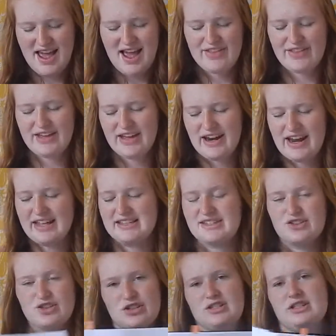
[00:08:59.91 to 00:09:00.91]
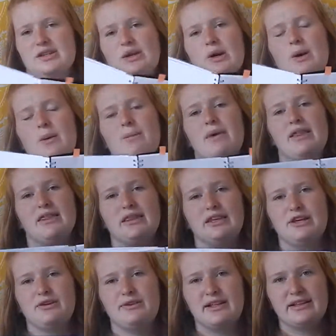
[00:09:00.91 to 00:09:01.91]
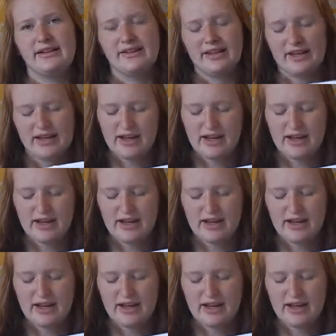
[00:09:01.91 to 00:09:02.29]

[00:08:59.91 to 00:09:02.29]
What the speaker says: And then it's just a little monthly, weekly thing.